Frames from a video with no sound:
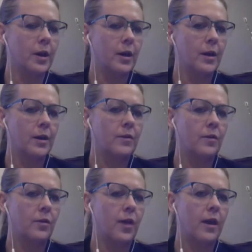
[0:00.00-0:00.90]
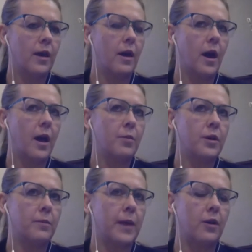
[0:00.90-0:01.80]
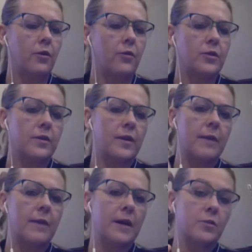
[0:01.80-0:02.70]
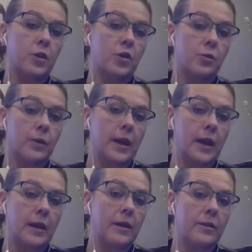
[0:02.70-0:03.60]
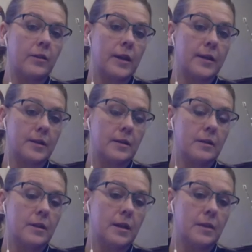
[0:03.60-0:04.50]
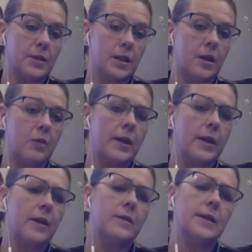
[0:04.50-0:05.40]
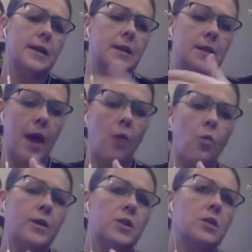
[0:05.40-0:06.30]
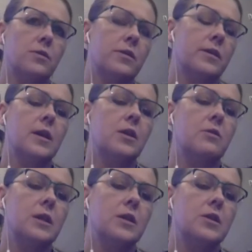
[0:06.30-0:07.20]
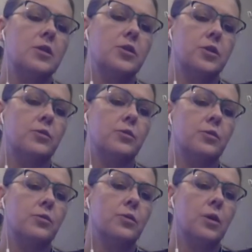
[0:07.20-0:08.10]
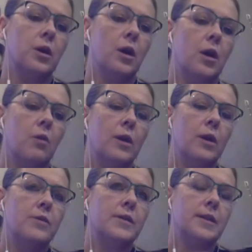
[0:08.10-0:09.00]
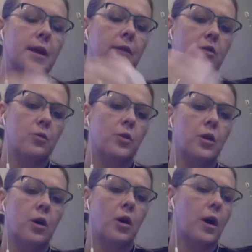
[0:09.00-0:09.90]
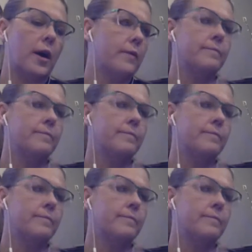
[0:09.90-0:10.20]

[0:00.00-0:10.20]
So then I put it back over to them as we're creating their lesson in a particular week. And I'll say, now, what do you think you need to do when you sit down to work on